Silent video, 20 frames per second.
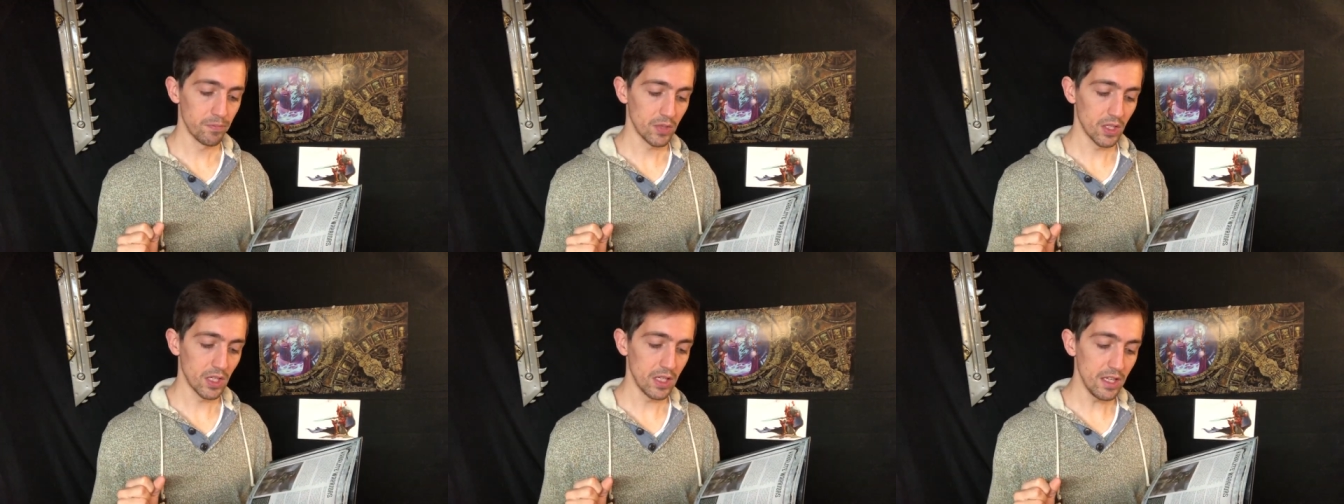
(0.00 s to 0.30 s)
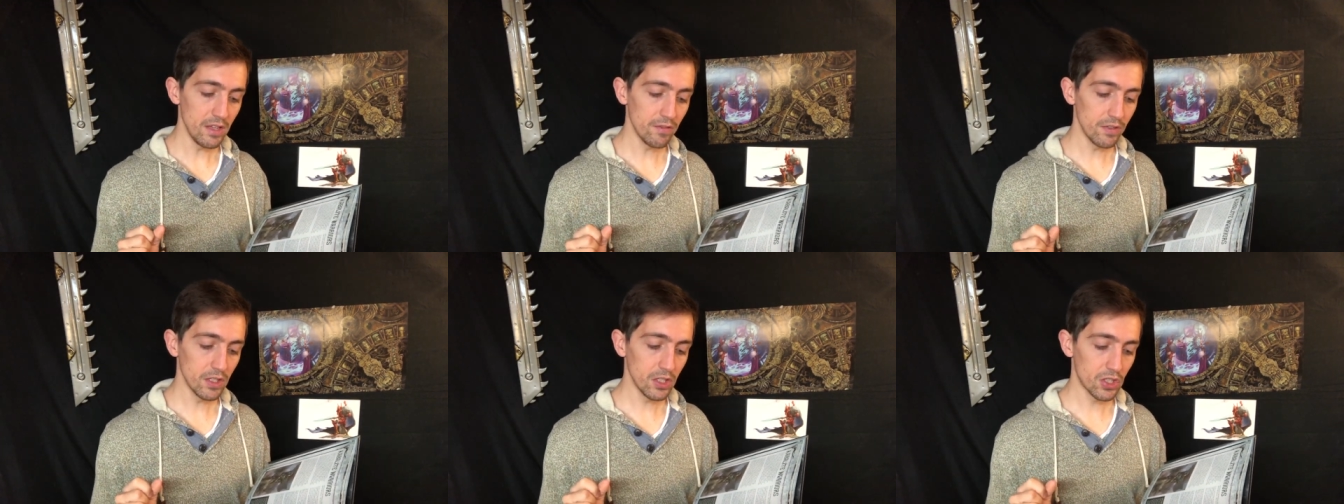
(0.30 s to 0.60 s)
can
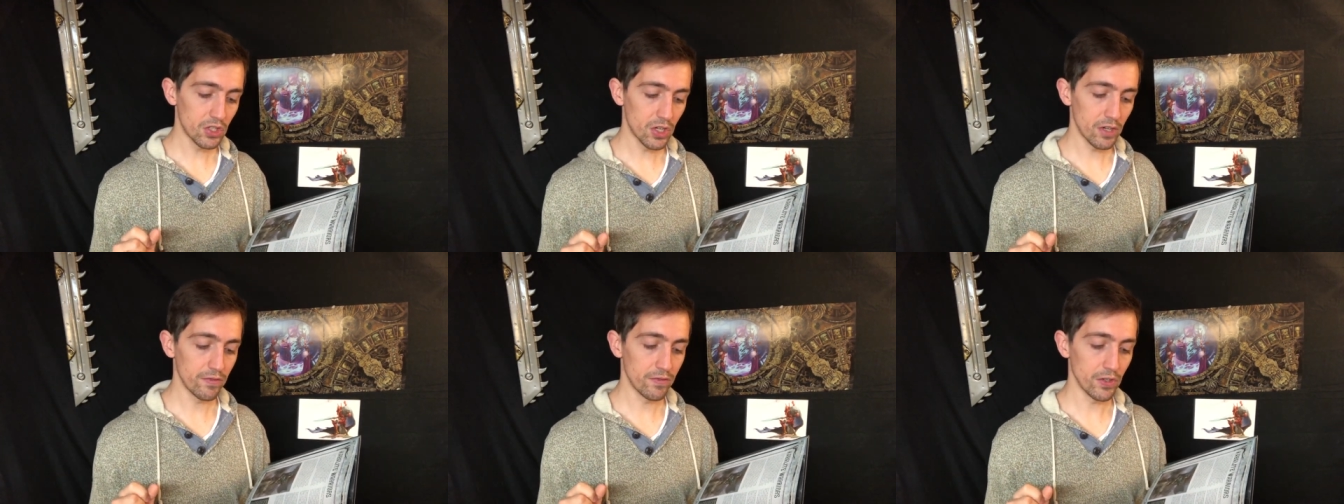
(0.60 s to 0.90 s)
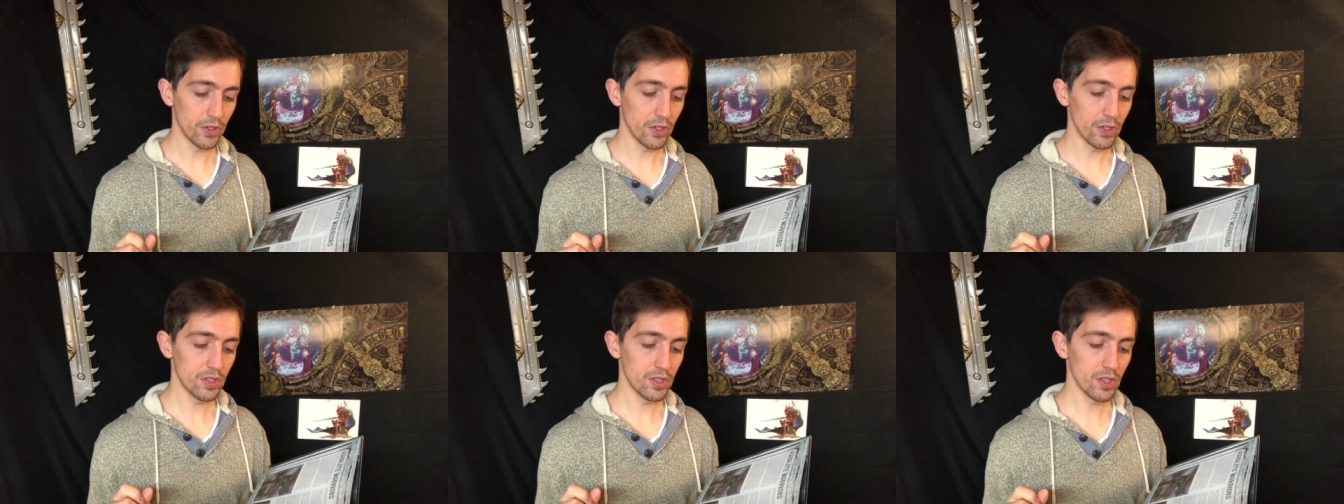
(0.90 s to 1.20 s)
even
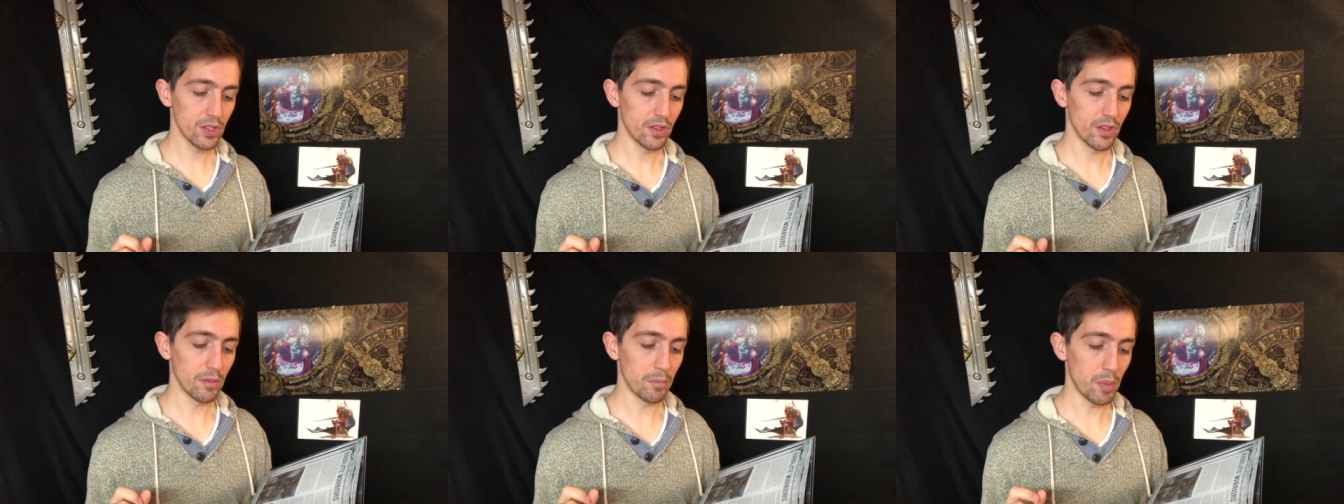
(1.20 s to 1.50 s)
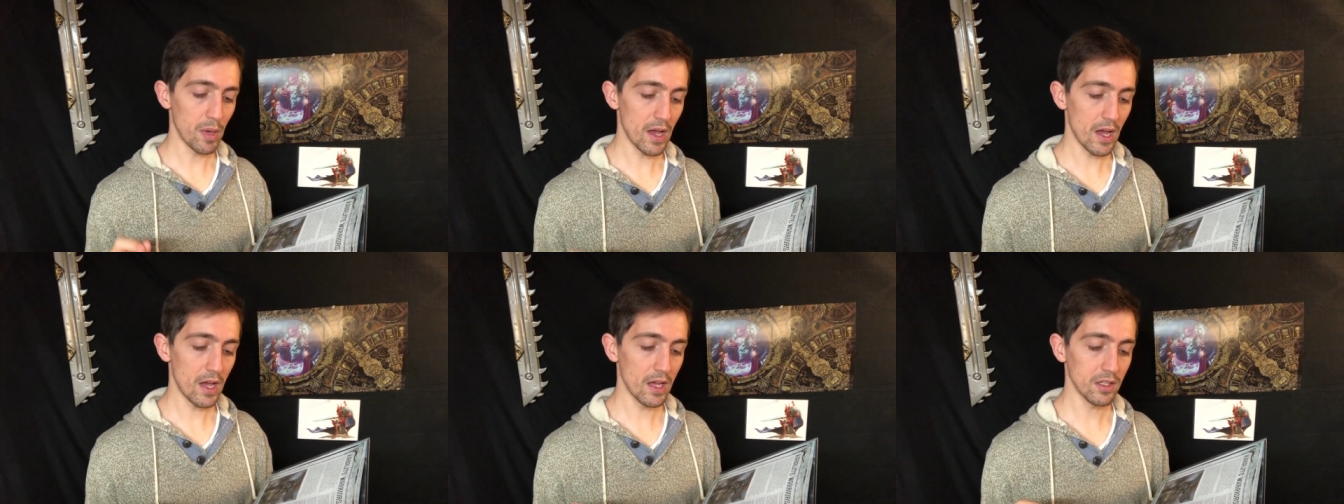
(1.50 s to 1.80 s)
traverse the
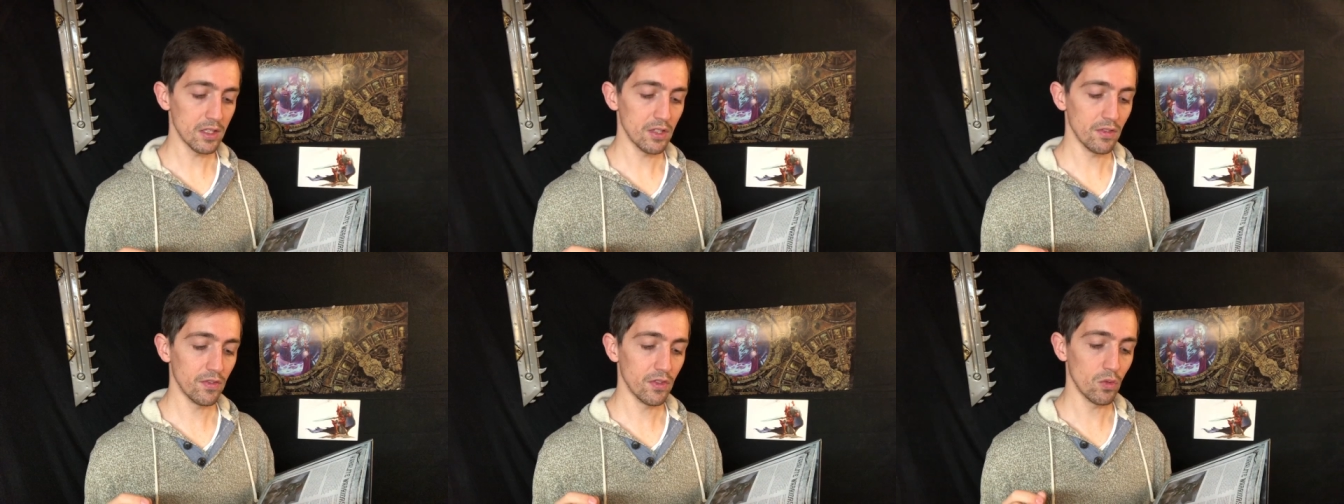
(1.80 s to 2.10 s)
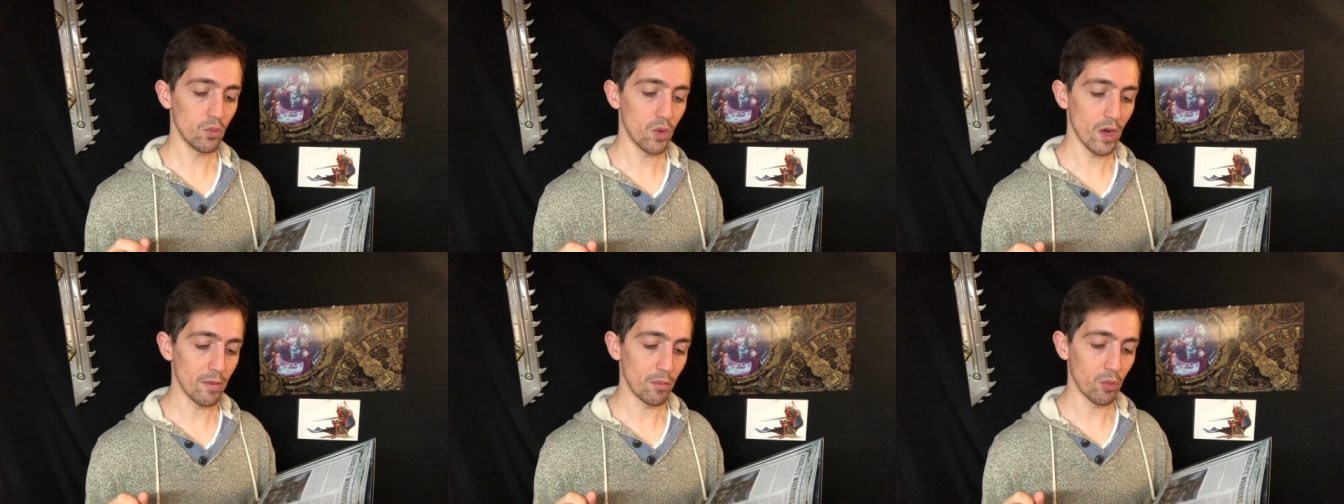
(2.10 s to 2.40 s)
parts of
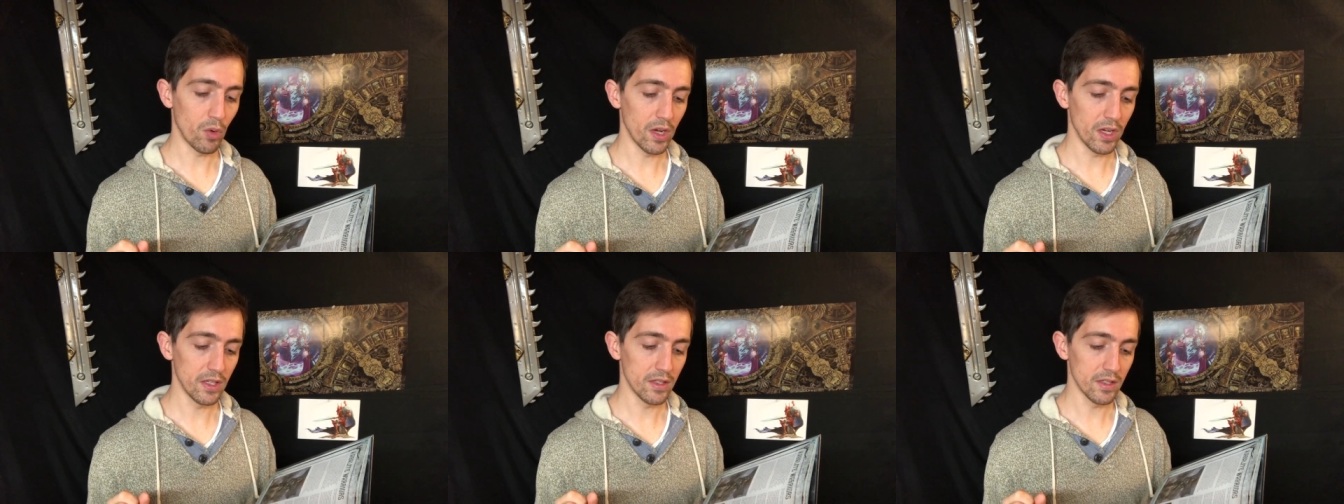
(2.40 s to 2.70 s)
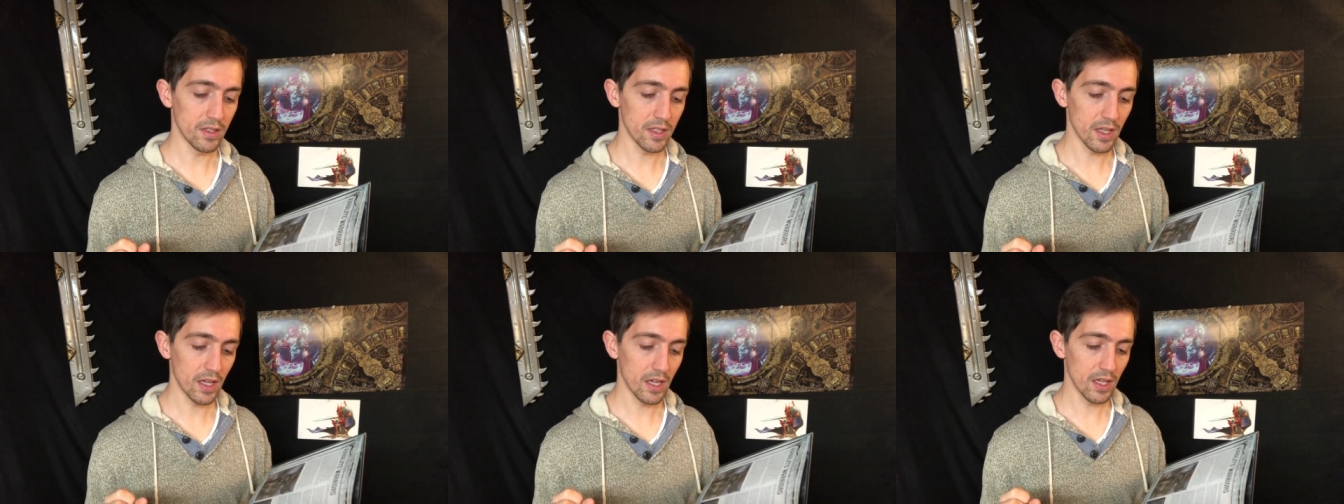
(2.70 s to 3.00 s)
the webway
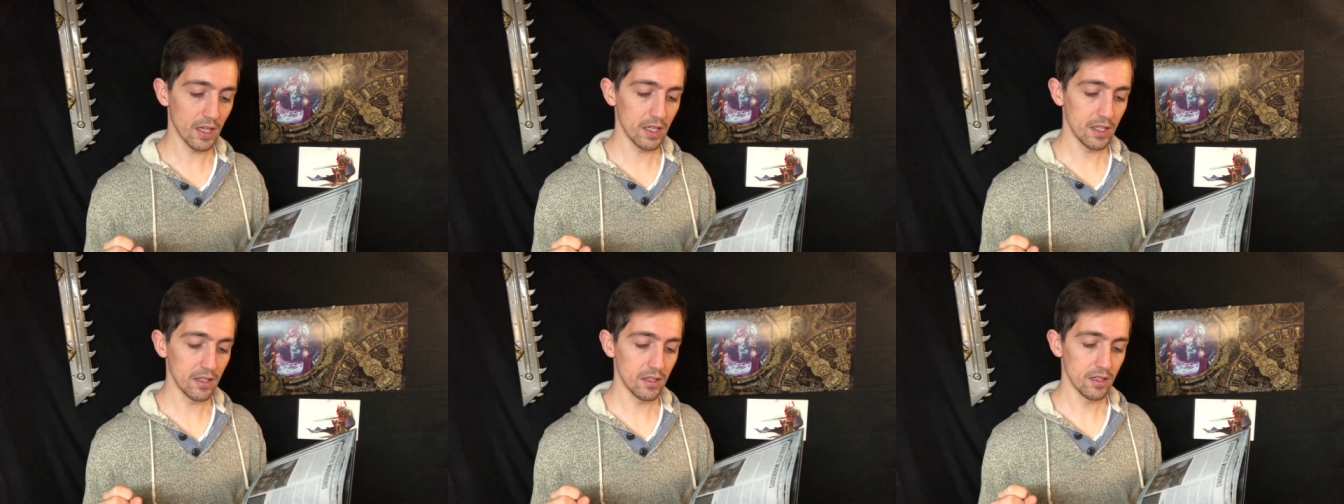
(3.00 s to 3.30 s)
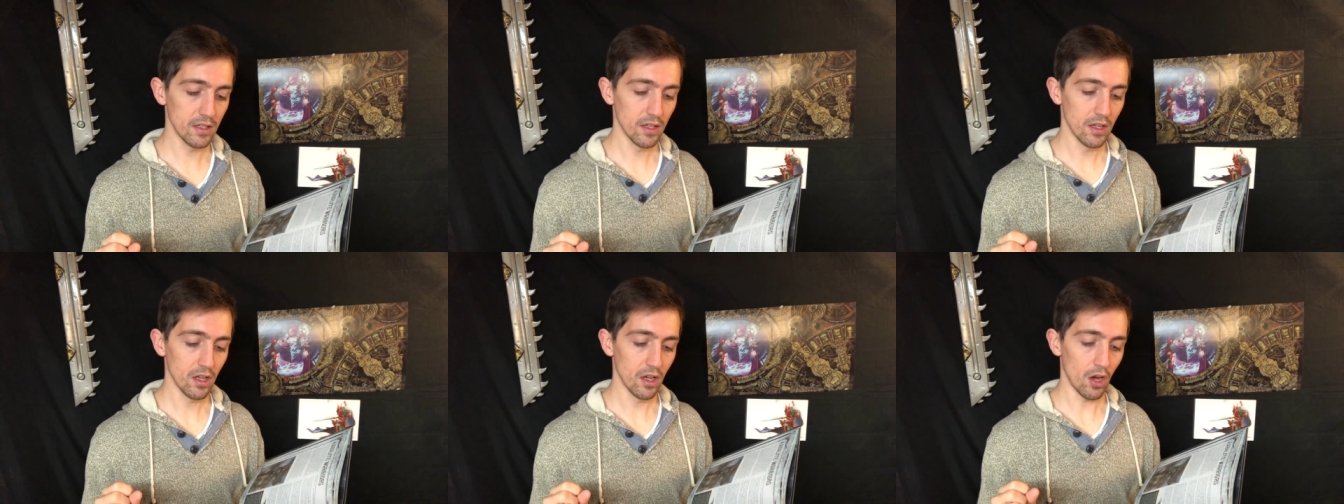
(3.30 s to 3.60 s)
designed